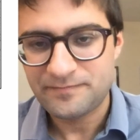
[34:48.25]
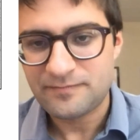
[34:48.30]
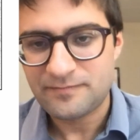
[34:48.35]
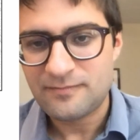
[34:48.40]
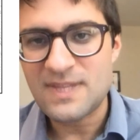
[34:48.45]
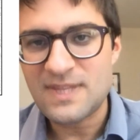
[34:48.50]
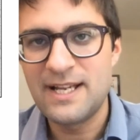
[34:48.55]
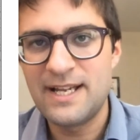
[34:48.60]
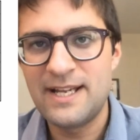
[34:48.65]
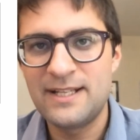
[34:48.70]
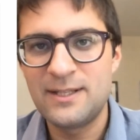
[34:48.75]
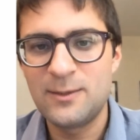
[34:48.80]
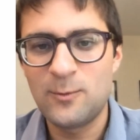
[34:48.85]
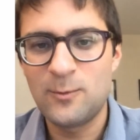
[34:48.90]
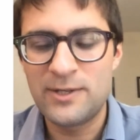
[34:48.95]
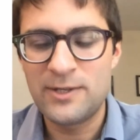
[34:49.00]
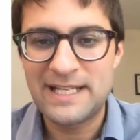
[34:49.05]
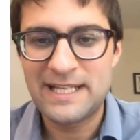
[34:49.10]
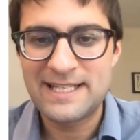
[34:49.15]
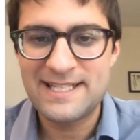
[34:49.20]
And what you
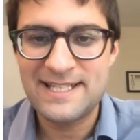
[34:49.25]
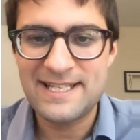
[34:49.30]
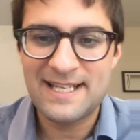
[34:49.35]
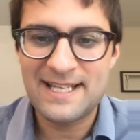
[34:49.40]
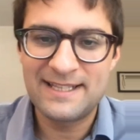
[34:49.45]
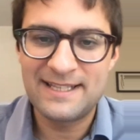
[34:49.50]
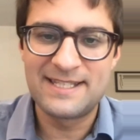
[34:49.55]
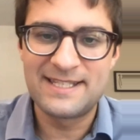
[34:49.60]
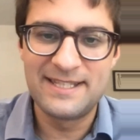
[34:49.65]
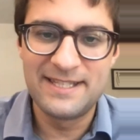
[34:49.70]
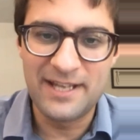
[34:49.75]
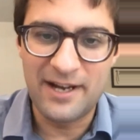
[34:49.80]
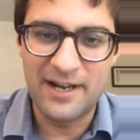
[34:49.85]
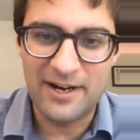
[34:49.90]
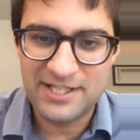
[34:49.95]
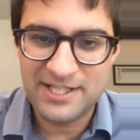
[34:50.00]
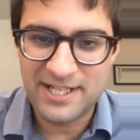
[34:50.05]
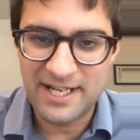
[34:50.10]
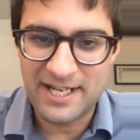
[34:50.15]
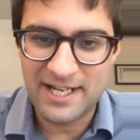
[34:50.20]
can see is that this
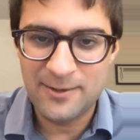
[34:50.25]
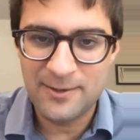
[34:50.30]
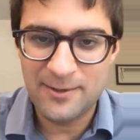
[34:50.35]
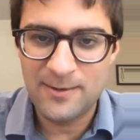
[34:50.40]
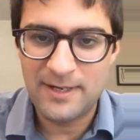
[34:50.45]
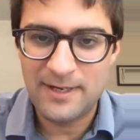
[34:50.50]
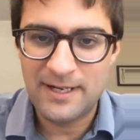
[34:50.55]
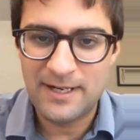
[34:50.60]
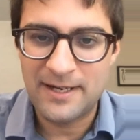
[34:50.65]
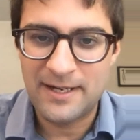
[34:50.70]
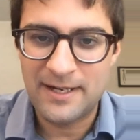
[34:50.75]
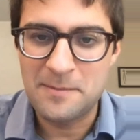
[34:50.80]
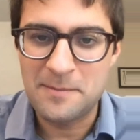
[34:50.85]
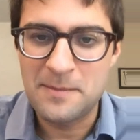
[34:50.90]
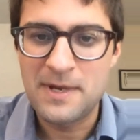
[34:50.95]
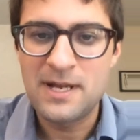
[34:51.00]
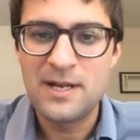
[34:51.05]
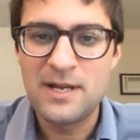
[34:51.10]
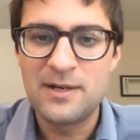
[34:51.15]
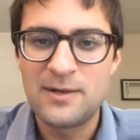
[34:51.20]
dark
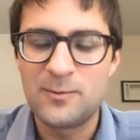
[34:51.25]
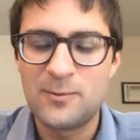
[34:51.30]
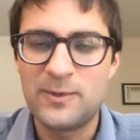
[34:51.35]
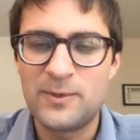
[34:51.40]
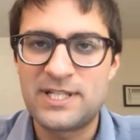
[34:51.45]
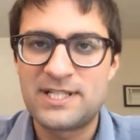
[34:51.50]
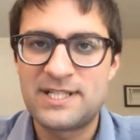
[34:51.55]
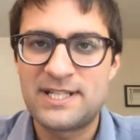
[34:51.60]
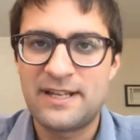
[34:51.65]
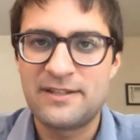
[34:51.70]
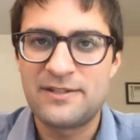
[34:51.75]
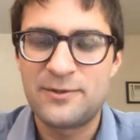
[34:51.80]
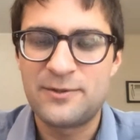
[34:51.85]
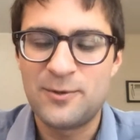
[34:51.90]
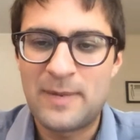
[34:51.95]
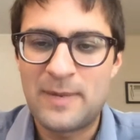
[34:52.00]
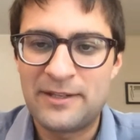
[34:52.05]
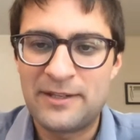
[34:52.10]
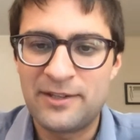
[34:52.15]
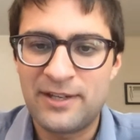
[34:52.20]
shadow, which tells
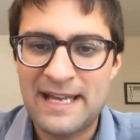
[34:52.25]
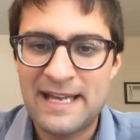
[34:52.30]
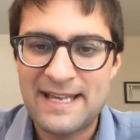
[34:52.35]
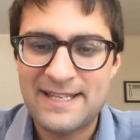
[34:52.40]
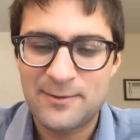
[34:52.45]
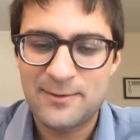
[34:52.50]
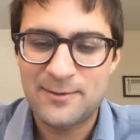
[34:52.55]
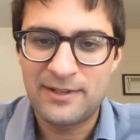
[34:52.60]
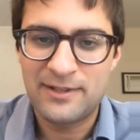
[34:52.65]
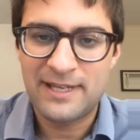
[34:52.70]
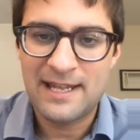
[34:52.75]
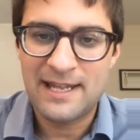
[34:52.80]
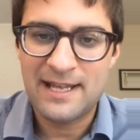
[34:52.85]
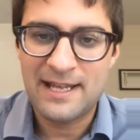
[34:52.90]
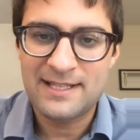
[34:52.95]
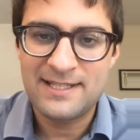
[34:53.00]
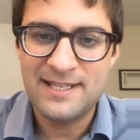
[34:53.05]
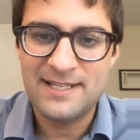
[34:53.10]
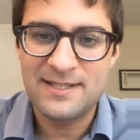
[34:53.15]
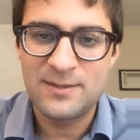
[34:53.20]
you about the gas around the
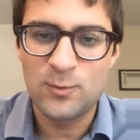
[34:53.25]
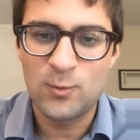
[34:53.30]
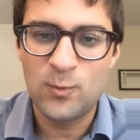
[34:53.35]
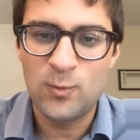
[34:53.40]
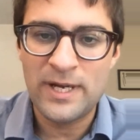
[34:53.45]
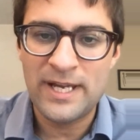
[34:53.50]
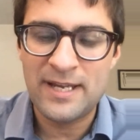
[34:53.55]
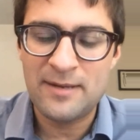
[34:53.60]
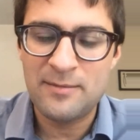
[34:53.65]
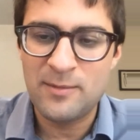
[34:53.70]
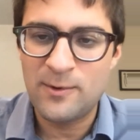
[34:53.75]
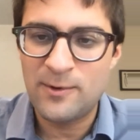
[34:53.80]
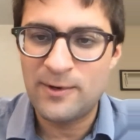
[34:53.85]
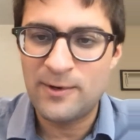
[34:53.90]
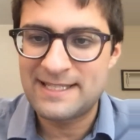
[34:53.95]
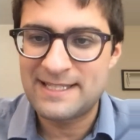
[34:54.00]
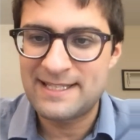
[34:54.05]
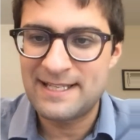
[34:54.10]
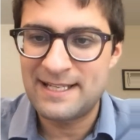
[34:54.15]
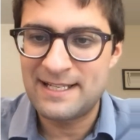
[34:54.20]
galaxy, is way
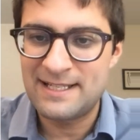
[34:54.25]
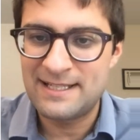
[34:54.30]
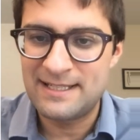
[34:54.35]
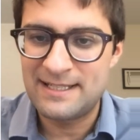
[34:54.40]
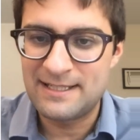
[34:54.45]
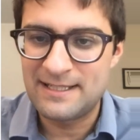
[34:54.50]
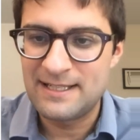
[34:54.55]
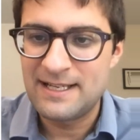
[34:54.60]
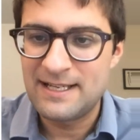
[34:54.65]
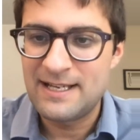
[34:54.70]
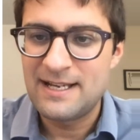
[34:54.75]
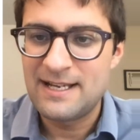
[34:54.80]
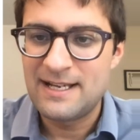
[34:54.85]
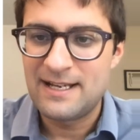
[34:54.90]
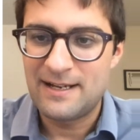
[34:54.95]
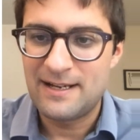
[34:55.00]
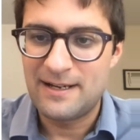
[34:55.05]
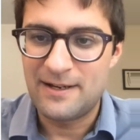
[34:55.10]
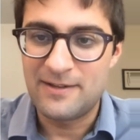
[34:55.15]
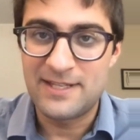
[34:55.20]
more extended
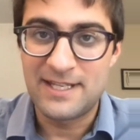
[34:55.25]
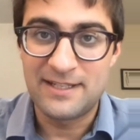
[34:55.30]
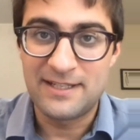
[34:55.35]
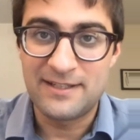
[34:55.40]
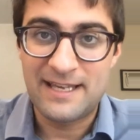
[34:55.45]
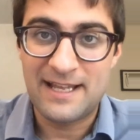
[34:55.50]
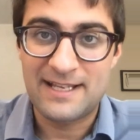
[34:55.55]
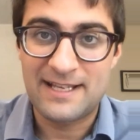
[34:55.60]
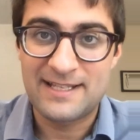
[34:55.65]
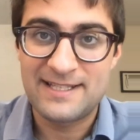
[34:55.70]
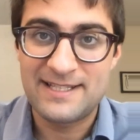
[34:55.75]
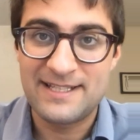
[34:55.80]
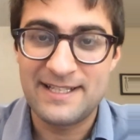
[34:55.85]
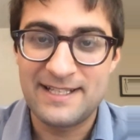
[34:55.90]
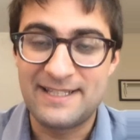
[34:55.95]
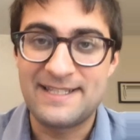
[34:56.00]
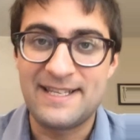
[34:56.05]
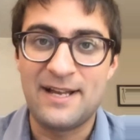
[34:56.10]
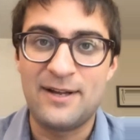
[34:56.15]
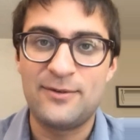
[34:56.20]
than the galaxy
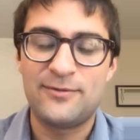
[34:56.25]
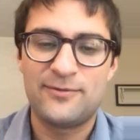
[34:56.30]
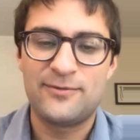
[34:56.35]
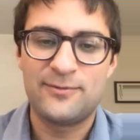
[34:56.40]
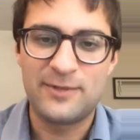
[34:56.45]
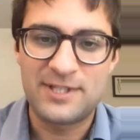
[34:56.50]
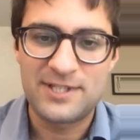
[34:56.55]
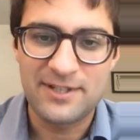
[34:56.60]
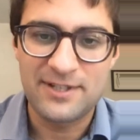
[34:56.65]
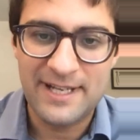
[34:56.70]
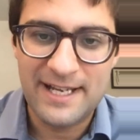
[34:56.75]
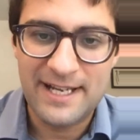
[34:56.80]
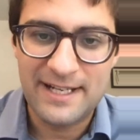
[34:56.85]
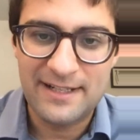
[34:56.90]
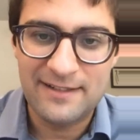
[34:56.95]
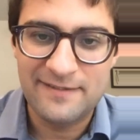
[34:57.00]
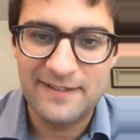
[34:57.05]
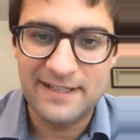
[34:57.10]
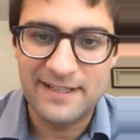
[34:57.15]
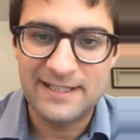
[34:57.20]
itself, which
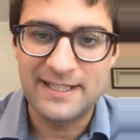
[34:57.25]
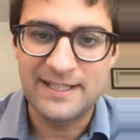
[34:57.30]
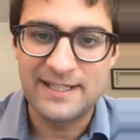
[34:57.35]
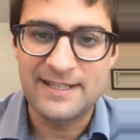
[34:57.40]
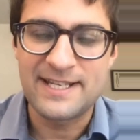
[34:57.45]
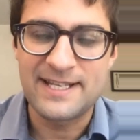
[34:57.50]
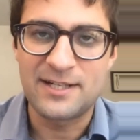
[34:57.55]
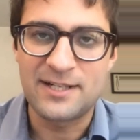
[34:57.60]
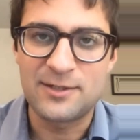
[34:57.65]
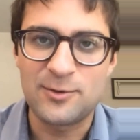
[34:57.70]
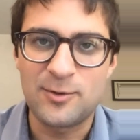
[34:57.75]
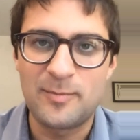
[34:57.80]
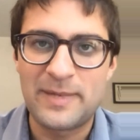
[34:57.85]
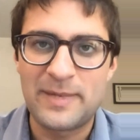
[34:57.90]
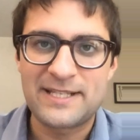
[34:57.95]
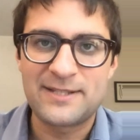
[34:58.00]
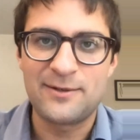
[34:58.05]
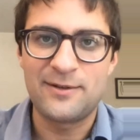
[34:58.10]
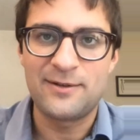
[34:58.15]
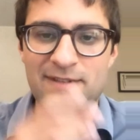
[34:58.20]
again fits in the central
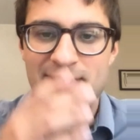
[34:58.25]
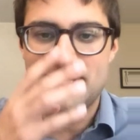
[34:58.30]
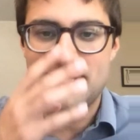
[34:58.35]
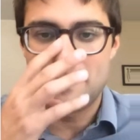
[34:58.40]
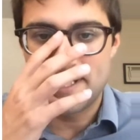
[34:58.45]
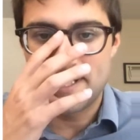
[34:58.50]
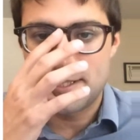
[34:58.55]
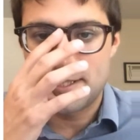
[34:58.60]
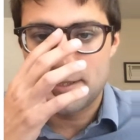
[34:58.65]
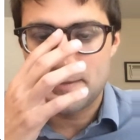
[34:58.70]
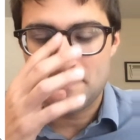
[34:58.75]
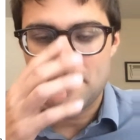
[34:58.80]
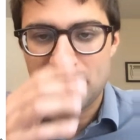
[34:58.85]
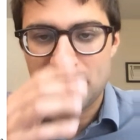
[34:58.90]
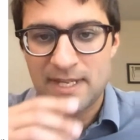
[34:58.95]
pixel of this image.